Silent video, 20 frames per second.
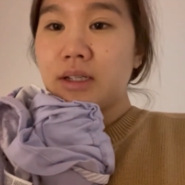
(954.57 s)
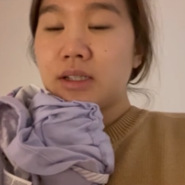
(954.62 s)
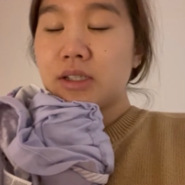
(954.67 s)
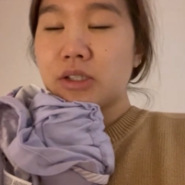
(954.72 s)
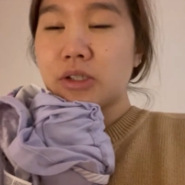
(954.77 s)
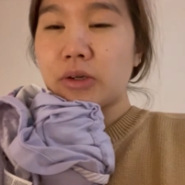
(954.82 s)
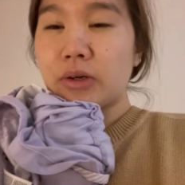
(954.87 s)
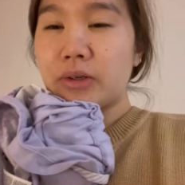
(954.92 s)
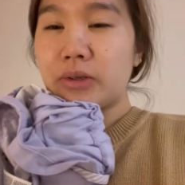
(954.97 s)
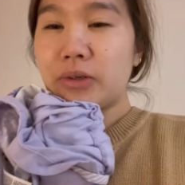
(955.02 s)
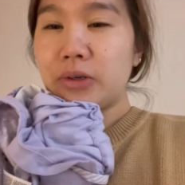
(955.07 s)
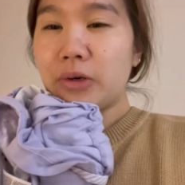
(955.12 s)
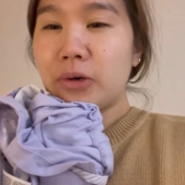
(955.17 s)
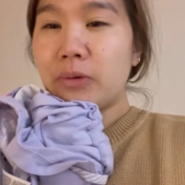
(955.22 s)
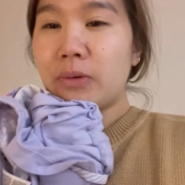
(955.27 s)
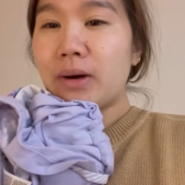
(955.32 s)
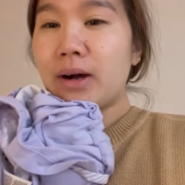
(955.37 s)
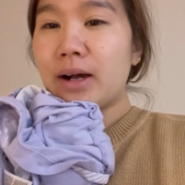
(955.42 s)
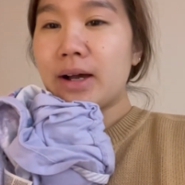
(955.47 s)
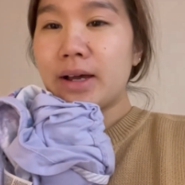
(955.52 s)
So I don't know
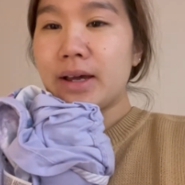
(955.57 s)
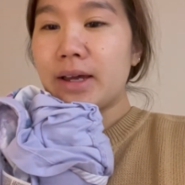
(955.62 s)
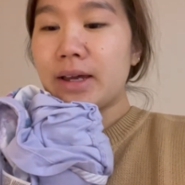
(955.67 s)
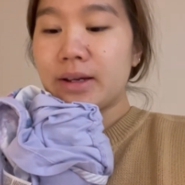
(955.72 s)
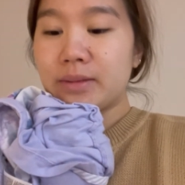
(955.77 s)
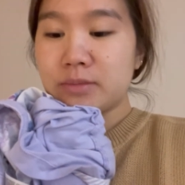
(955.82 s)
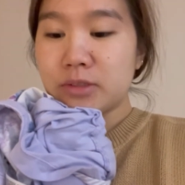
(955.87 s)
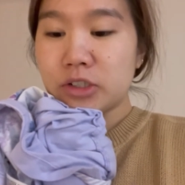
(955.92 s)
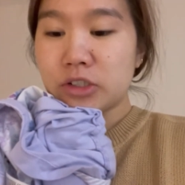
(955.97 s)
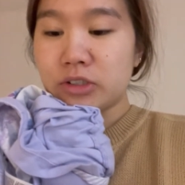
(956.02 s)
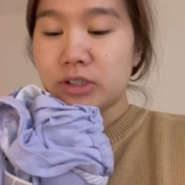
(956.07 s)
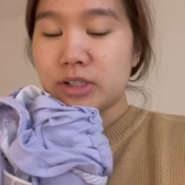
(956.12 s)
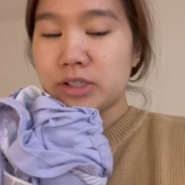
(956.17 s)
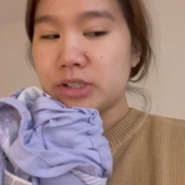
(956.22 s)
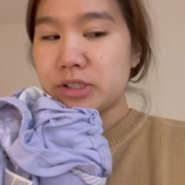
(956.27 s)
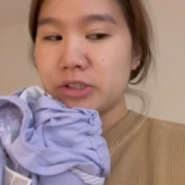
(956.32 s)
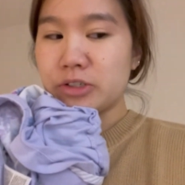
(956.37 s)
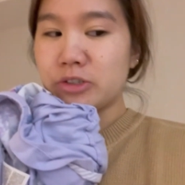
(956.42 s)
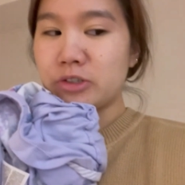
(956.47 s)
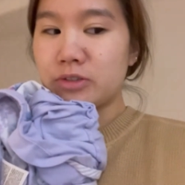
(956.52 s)
why I'm
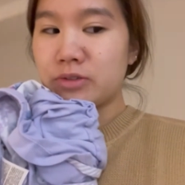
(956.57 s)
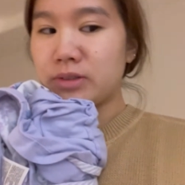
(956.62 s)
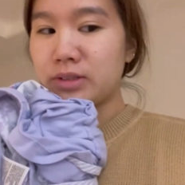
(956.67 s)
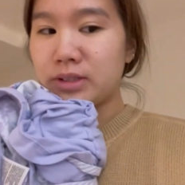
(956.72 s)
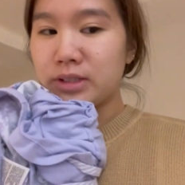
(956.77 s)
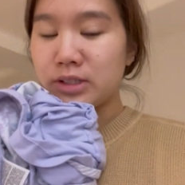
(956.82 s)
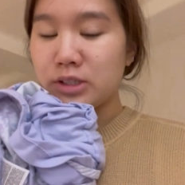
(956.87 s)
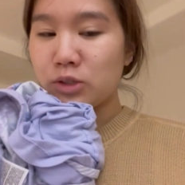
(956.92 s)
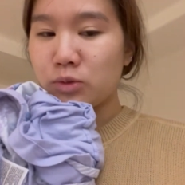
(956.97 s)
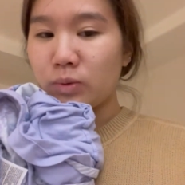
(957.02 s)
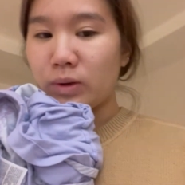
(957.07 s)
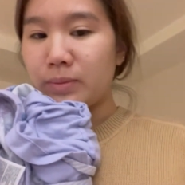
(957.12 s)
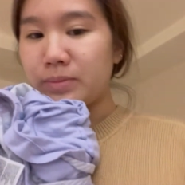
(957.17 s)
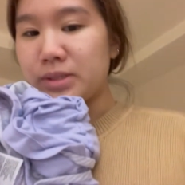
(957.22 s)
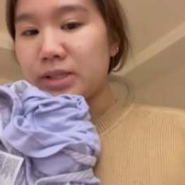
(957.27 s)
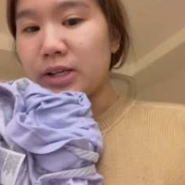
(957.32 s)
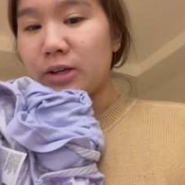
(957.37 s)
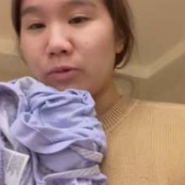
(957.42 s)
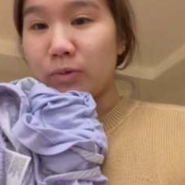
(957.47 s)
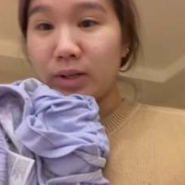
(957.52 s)
stressing over this
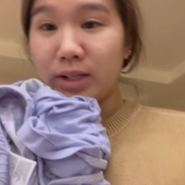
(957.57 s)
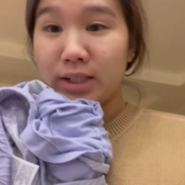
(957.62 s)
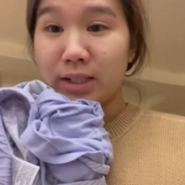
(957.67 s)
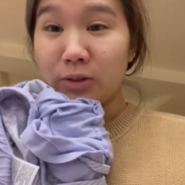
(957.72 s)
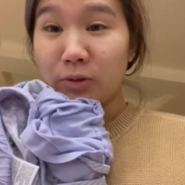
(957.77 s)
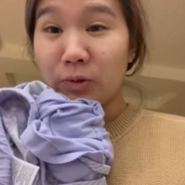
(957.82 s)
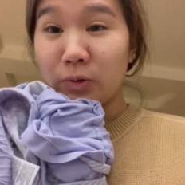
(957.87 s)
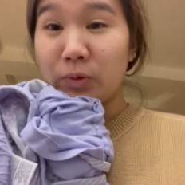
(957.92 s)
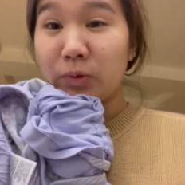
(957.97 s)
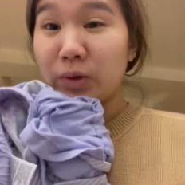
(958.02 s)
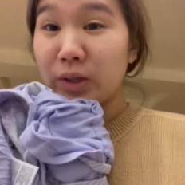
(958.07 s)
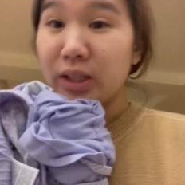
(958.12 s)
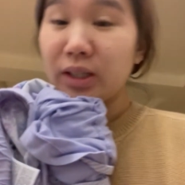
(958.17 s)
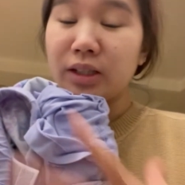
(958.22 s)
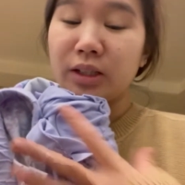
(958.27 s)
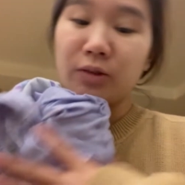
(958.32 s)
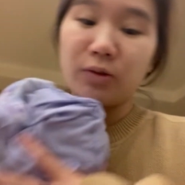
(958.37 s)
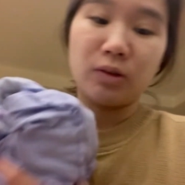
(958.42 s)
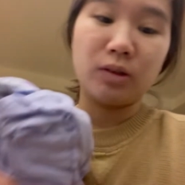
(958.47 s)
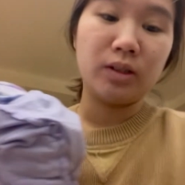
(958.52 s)
website when it
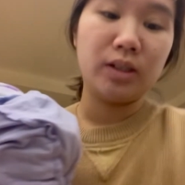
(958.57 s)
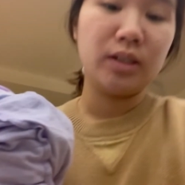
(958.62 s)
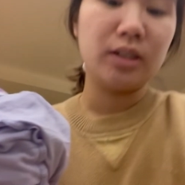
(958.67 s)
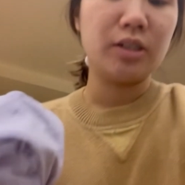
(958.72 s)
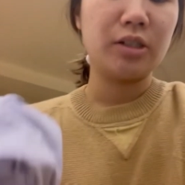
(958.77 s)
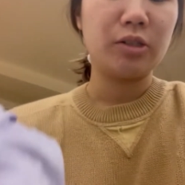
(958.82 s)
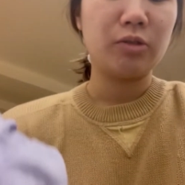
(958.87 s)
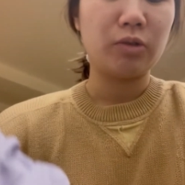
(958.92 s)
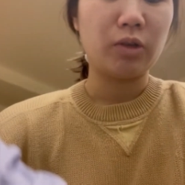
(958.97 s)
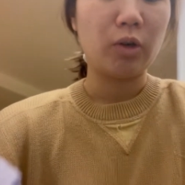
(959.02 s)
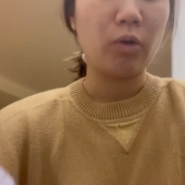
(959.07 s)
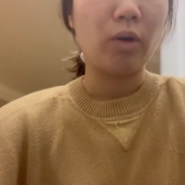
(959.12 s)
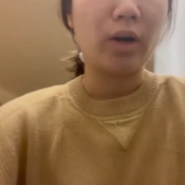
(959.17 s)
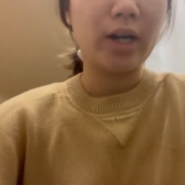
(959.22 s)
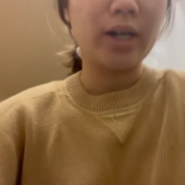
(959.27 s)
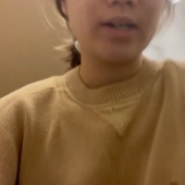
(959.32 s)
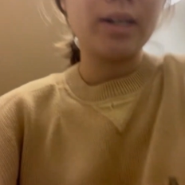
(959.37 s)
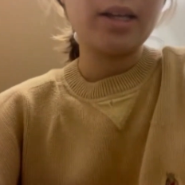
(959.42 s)
really, really doesn't require